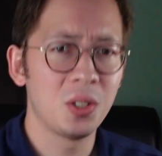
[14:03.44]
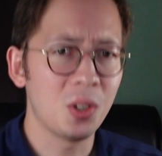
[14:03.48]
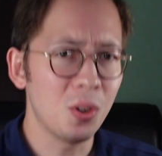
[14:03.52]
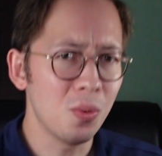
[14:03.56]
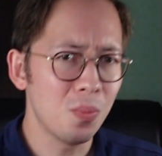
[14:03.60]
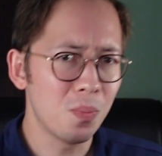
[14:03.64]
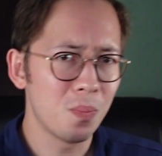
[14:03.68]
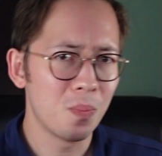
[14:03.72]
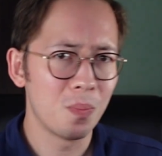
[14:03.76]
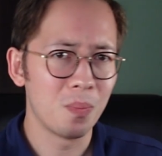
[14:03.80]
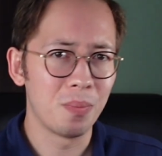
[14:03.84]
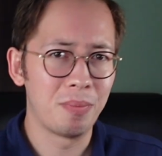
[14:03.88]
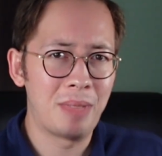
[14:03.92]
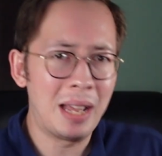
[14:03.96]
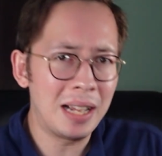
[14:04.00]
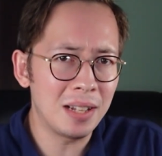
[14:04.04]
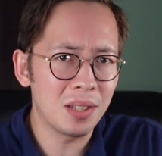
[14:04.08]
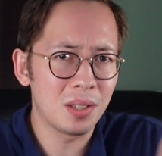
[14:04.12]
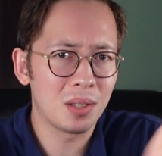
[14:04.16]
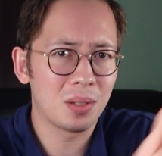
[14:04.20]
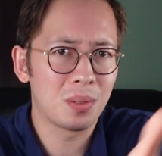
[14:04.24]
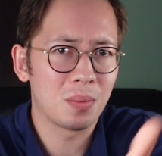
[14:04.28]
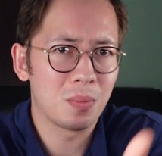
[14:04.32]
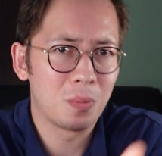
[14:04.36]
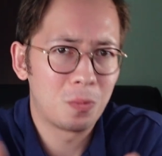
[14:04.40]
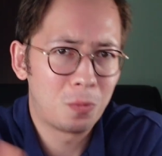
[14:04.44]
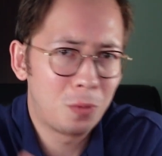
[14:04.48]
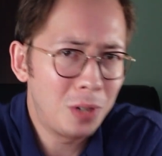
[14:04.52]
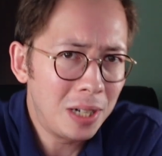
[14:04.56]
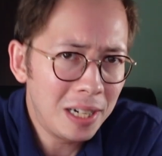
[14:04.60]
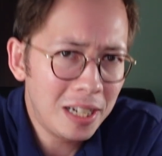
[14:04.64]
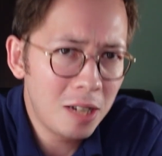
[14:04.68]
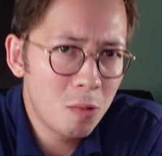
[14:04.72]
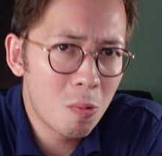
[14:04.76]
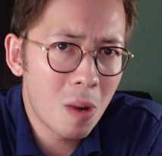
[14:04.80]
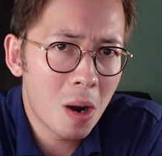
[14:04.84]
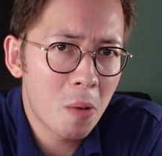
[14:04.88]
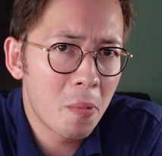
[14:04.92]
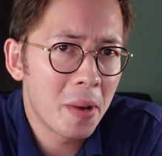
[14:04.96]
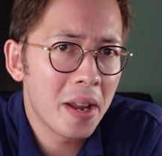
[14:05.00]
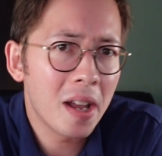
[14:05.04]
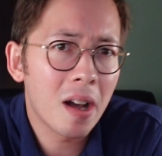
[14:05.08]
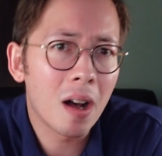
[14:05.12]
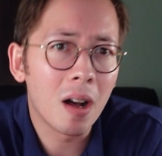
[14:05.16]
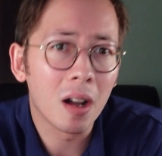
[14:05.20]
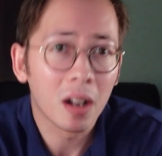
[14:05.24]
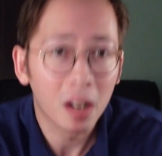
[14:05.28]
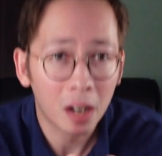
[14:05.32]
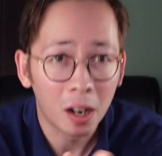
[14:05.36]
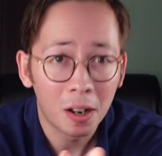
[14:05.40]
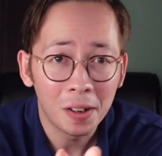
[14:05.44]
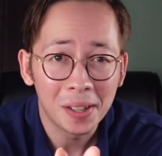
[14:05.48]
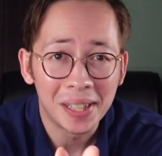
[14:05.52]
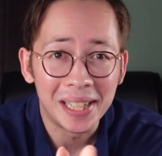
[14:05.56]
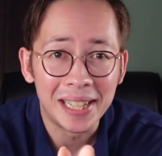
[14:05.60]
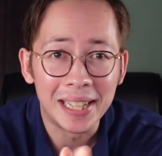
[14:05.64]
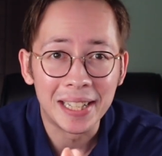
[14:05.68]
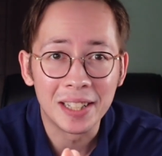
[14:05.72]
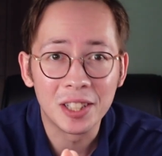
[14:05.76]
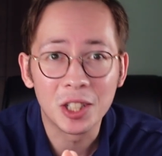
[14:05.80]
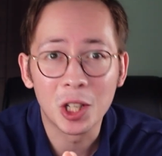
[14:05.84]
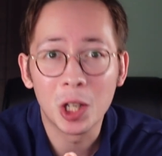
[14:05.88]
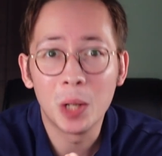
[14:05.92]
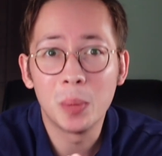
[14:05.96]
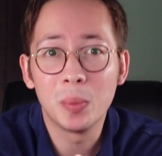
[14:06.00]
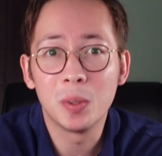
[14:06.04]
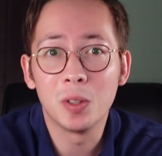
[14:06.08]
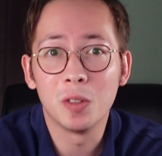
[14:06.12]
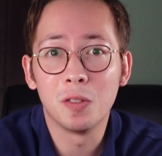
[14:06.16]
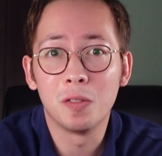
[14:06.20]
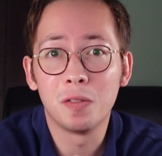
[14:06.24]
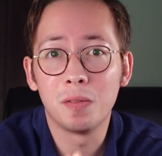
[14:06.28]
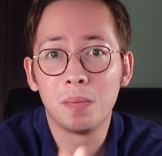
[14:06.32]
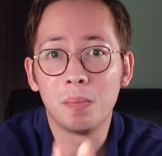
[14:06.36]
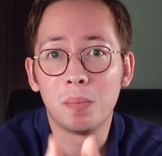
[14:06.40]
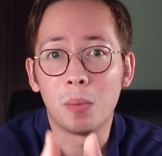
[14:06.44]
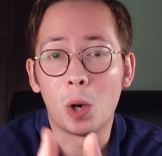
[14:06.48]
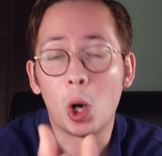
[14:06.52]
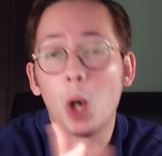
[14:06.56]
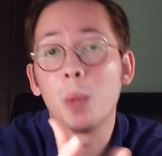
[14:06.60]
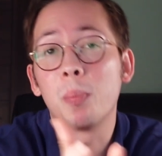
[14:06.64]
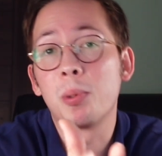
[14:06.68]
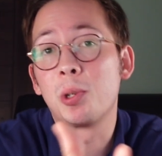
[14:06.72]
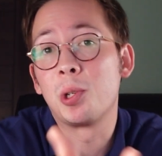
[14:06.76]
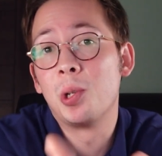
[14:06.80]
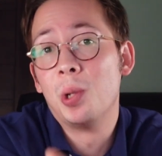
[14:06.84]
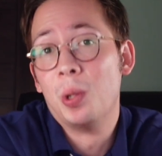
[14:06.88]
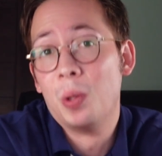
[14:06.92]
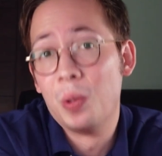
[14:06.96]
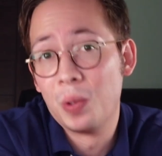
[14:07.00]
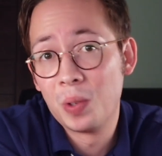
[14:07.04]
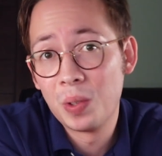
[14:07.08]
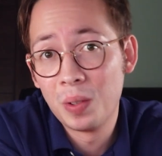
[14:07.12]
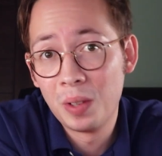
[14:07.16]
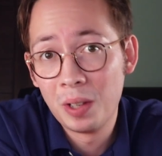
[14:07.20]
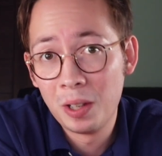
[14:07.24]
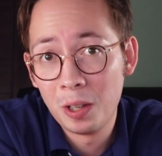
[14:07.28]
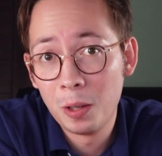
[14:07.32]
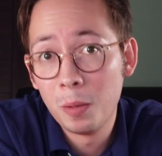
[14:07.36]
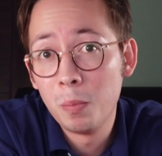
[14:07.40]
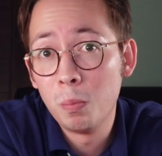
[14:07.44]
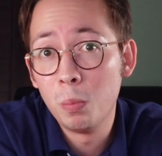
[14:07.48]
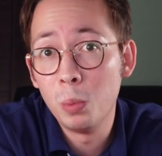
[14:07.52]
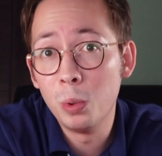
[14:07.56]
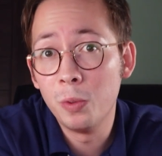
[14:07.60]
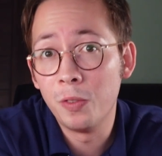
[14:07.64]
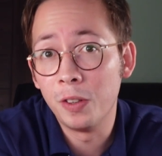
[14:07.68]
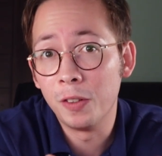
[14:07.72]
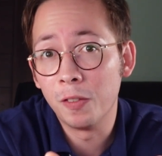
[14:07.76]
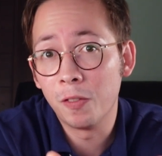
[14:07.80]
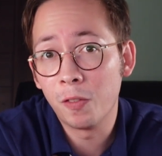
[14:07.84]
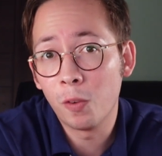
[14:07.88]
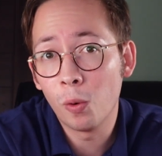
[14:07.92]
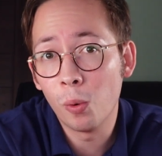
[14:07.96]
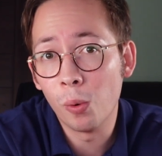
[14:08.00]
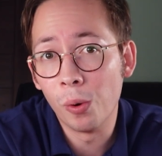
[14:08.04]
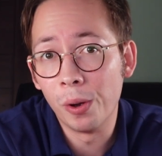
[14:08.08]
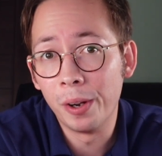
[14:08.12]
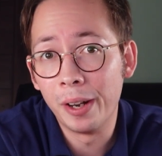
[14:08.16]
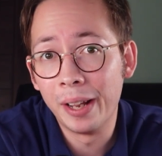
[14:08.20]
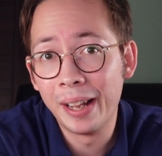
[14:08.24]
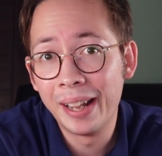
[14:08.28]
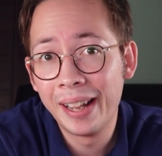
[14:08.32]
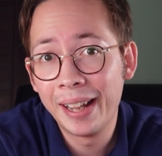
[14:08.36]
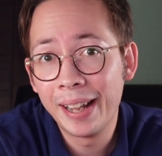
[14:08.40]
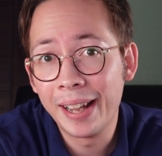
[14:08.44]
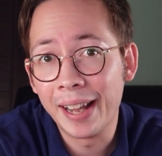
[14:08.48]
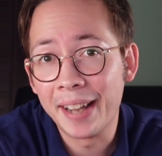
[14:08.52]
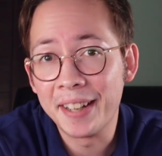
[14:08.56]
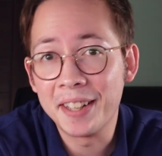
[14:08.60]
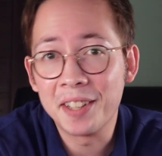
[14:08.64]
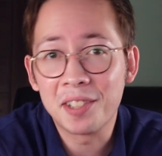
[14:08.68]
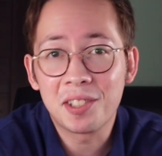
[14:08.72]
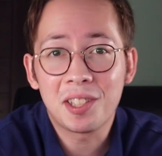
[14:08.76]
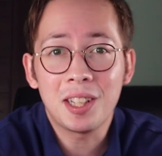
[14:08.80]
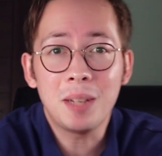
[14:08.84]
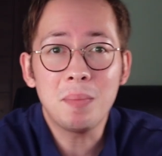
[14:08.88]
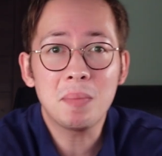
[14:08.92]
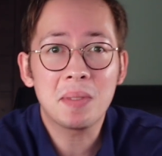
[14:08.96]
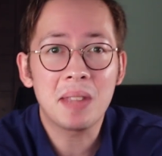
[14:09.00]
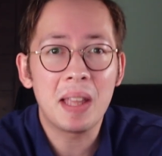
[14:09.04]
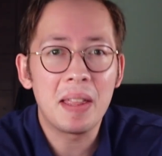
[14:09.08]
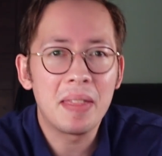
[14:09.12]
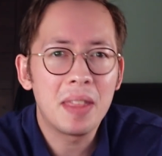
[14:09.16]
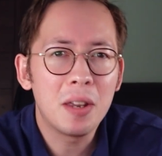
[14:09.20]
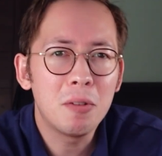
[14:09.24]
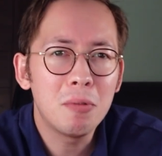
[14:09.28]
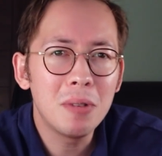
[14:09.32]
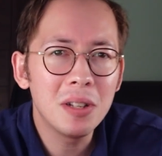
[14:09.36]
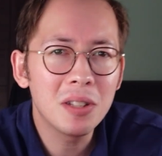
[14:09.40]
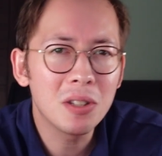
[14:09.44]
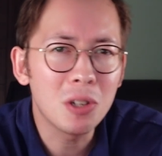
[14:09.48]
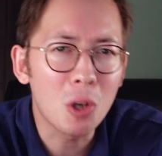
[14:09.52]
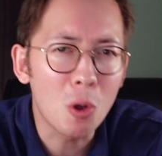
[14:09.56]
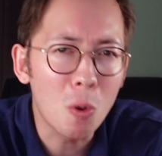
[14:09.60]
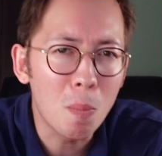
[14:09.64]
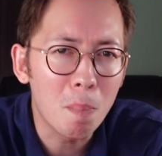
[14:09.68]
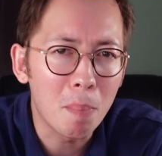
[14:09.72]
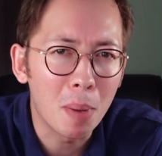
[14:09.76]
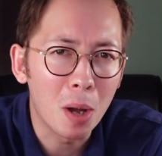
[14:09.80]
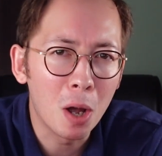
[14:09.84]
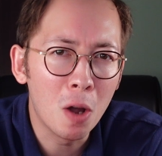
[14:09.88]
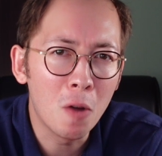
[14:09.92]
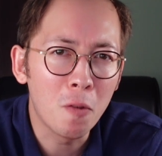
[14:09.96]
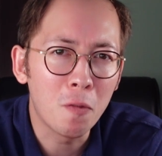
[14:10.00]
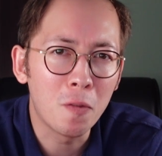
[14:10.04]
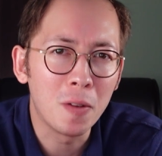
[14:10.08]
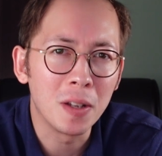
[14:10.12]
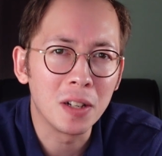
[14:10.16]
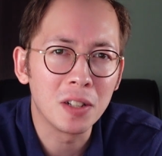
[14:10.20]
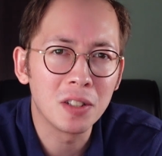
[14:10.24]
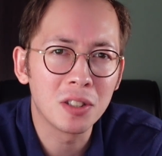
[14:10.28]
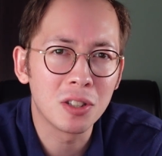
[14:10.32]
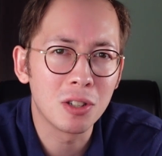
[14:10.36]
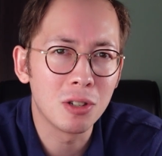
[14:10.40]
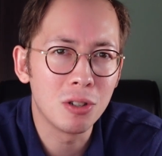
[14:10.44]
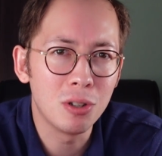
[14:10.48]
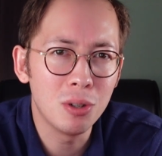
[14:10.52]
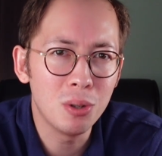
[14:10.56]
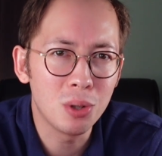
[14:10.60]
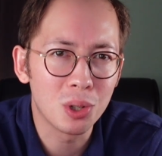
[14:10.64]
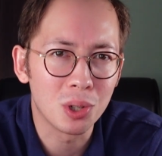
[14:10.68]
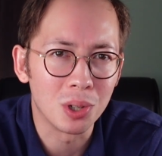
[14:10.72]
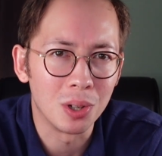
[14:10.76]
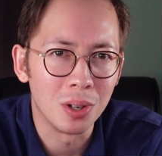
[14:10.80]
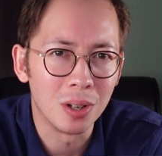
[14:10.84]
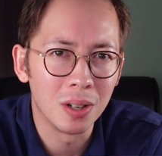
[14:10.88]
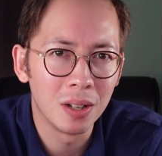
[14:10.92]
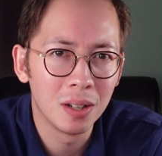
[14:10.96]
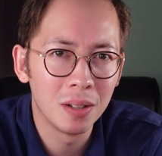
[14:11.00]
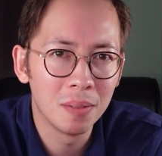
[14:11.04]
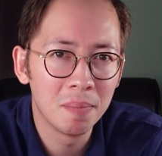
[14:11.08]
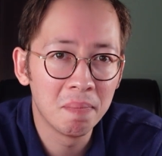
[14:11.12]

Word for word: So that's really where we are currently in terms of options moving forward. And it seems that there is no perfect solution.